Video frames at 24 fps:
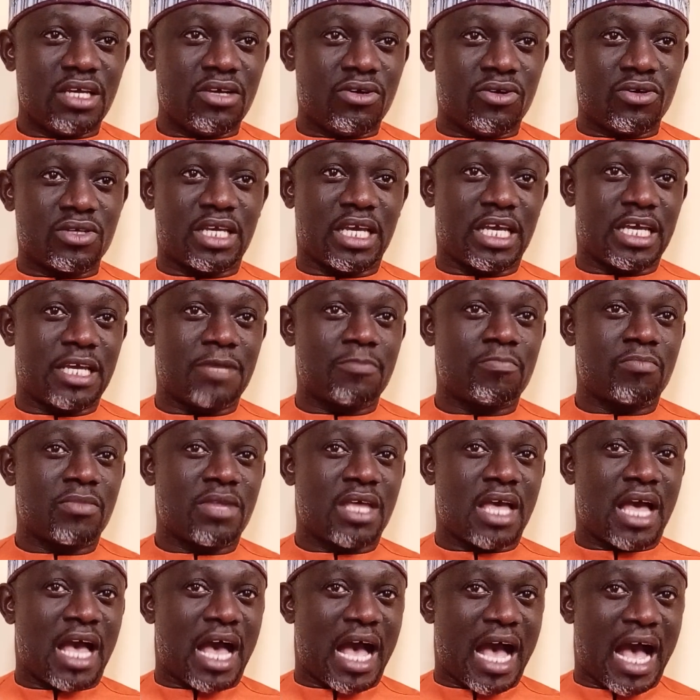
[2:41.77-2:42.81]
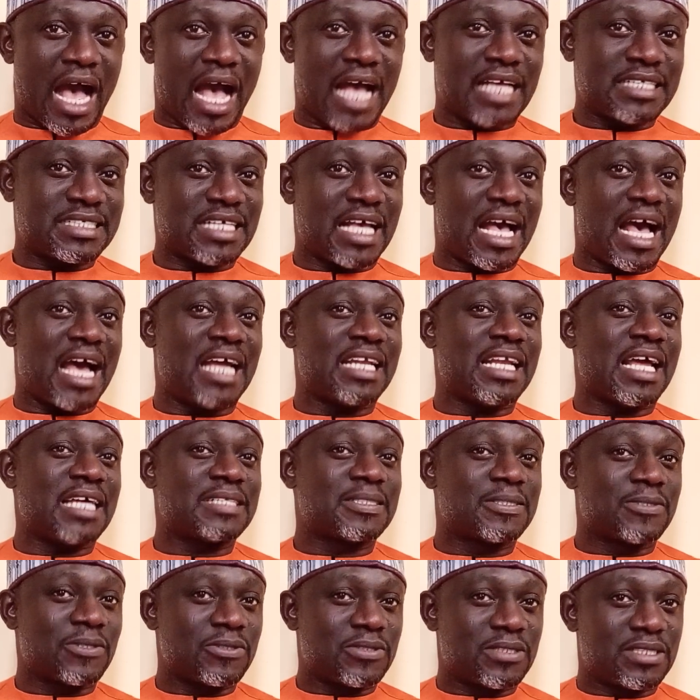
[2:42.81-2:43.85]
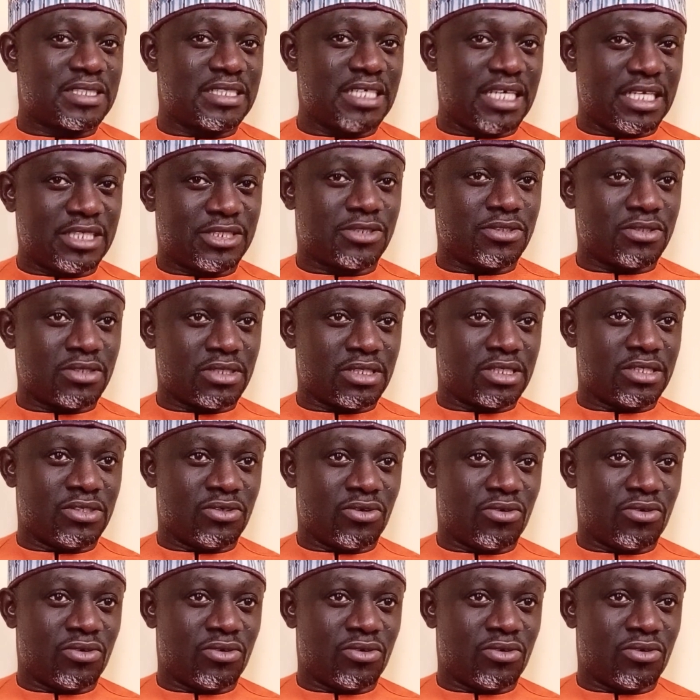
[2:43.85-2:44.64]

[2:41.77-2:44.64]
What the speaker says: okay, as an association,